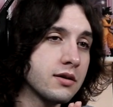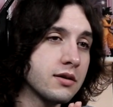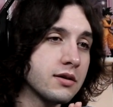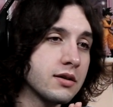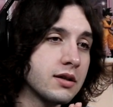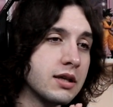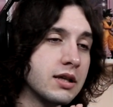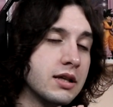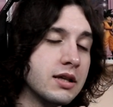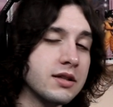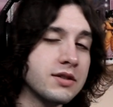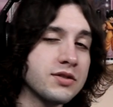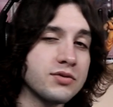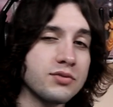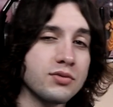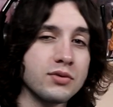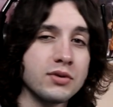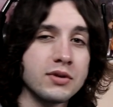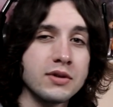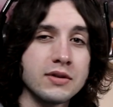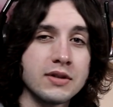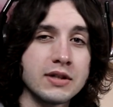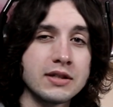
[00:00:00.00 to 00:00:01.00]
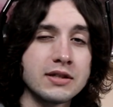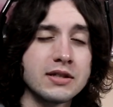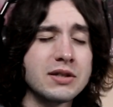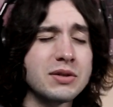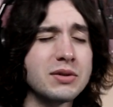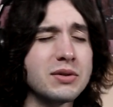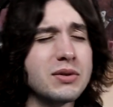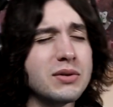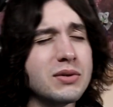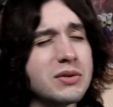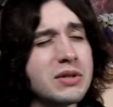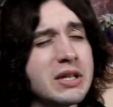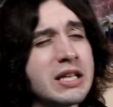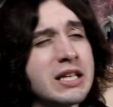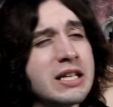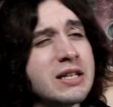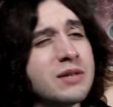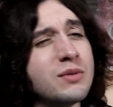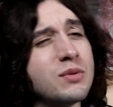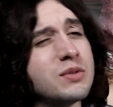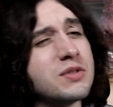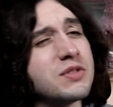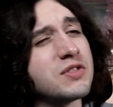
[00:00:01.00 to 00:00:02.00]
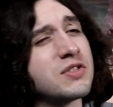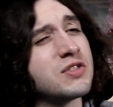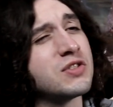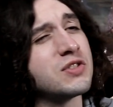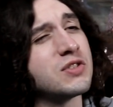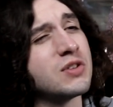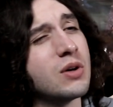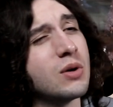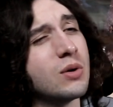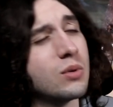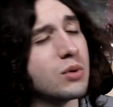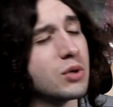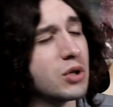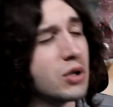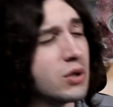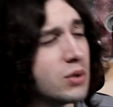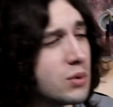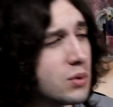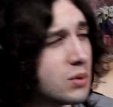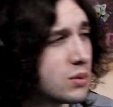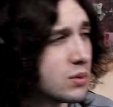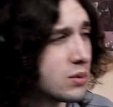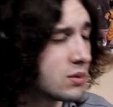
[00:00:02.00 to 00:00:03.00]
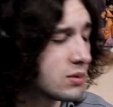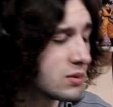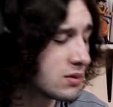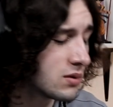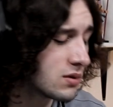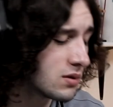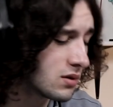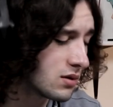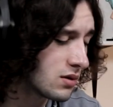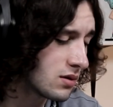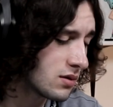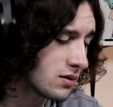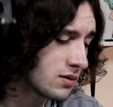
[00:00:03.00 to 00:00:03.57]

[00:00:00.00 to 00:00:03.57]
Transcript: He's really... Dude, he was so cool.